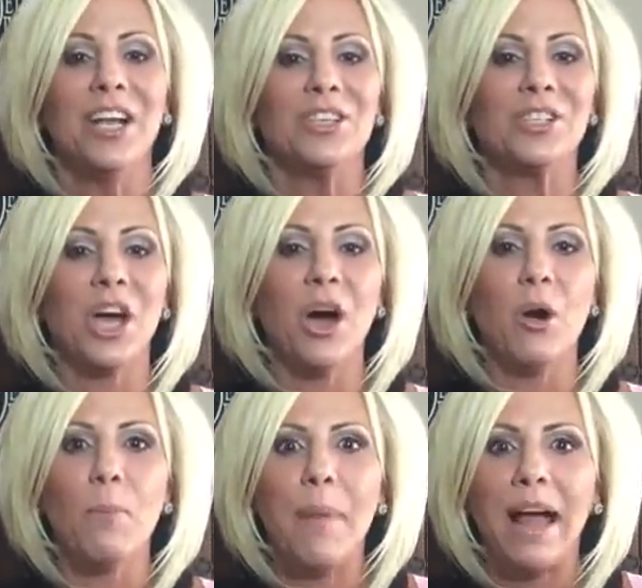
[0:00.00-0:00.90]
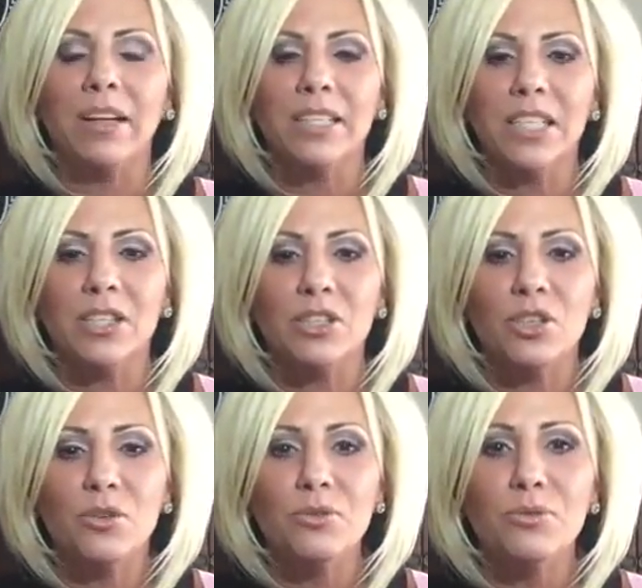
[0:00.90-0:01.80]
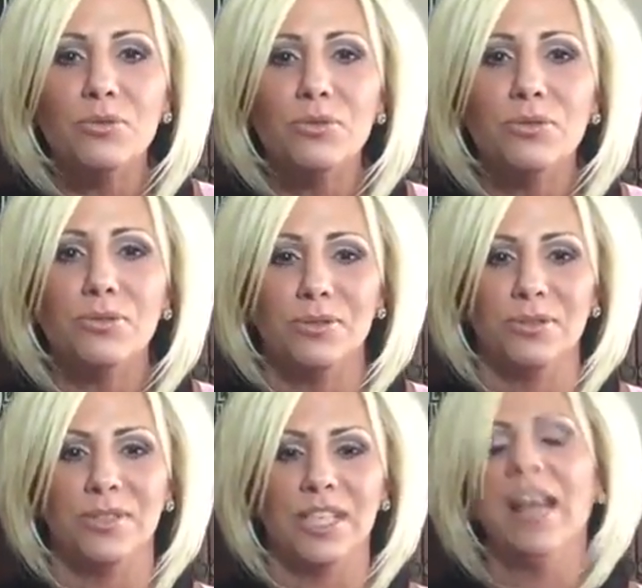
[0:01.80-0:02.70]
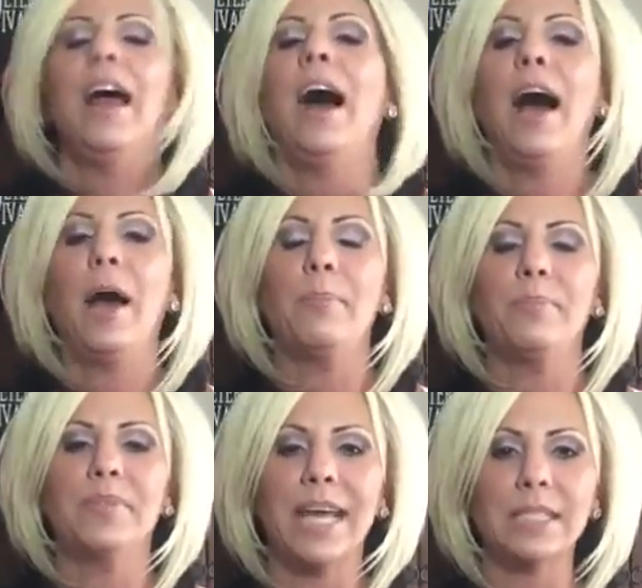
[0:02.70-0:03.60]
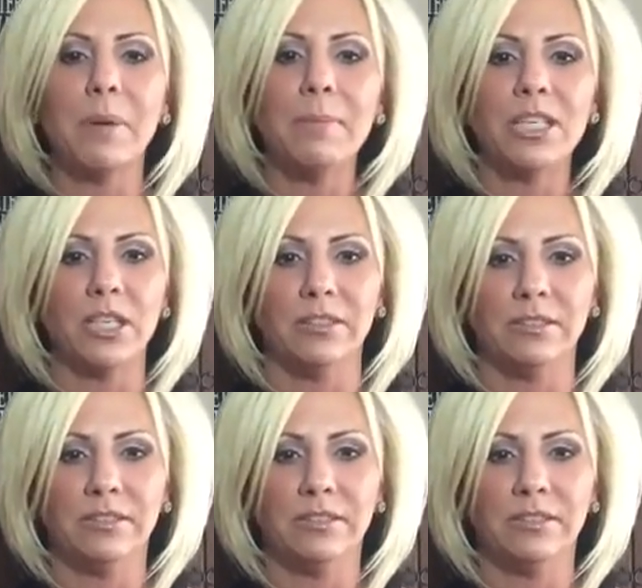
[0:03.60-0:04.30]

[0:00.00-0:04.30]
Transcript: So balance is huge. That's my mission.